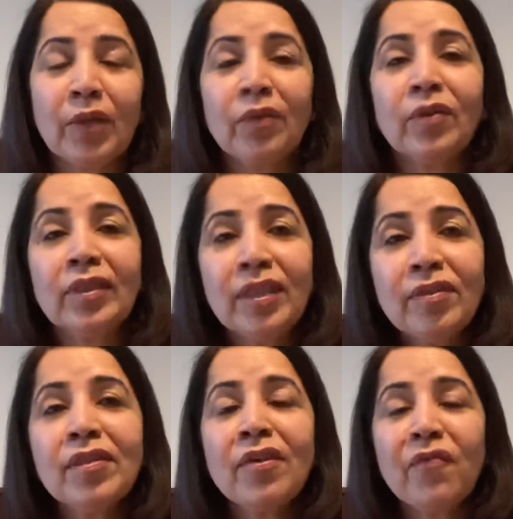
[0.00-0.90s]
So this
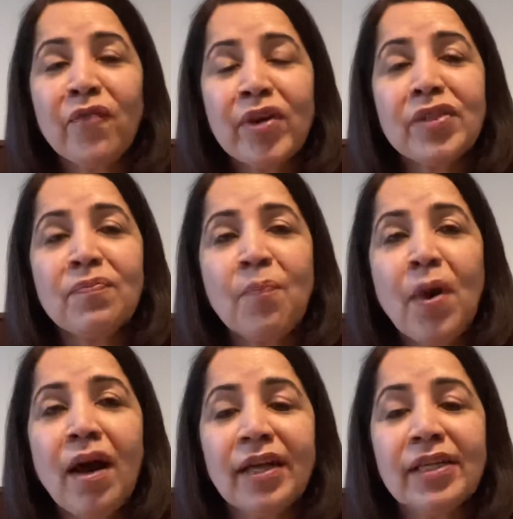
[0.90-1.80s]
is the first
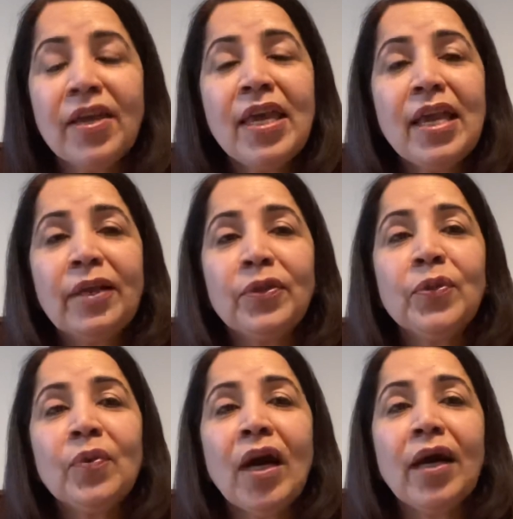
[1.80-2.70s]
part
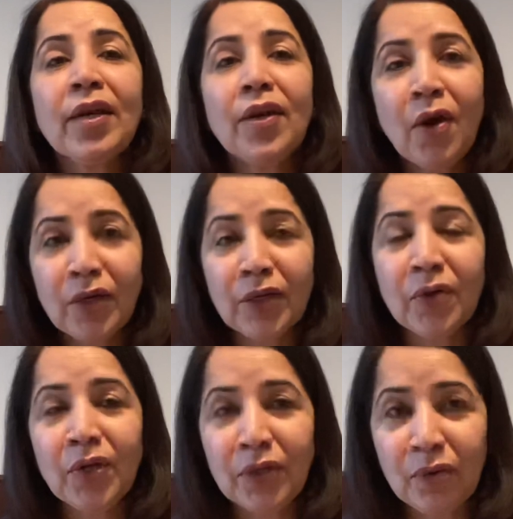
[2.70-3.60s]
you are not
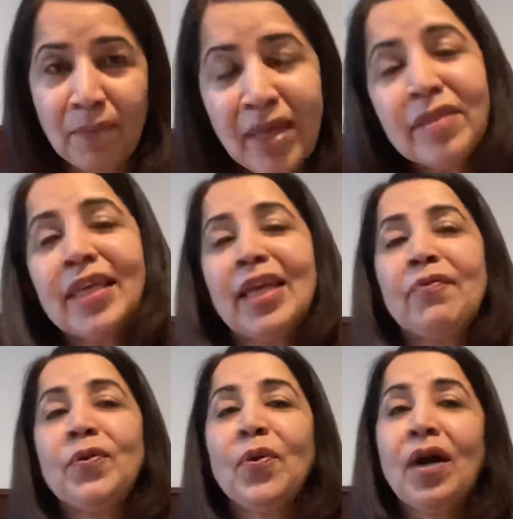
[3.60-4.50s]
going to miss.
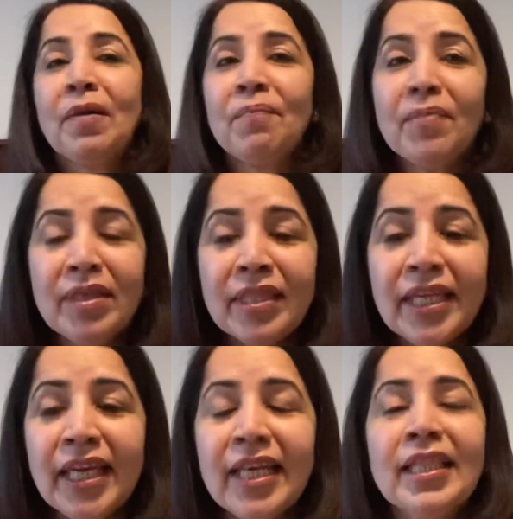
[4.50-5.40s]
If you are missing
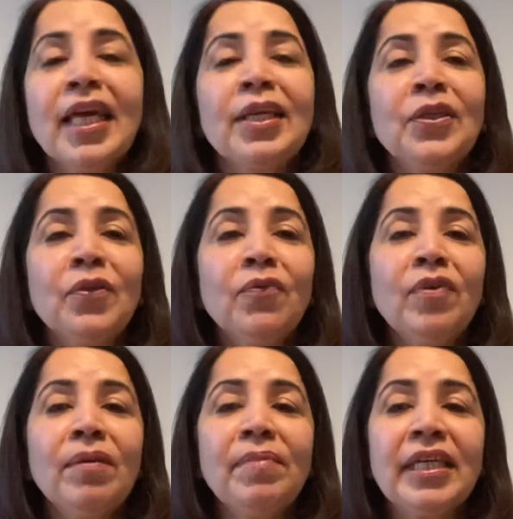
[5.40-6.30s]
it, then you
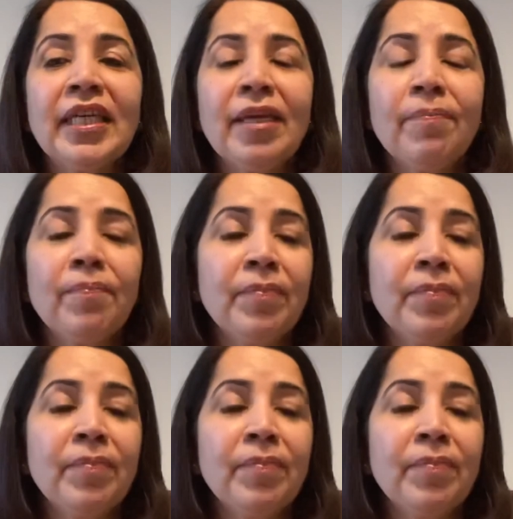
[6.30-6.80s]
will be keep